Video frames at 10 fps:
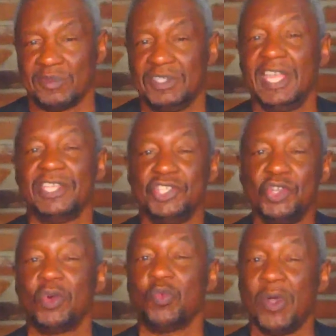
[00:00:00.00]
than
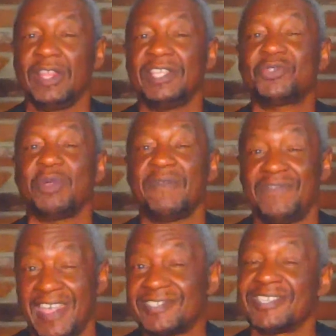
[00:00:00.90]
you're willing to
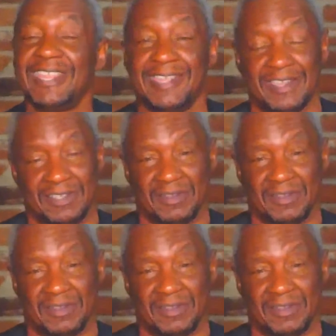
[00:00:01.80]
invest in it.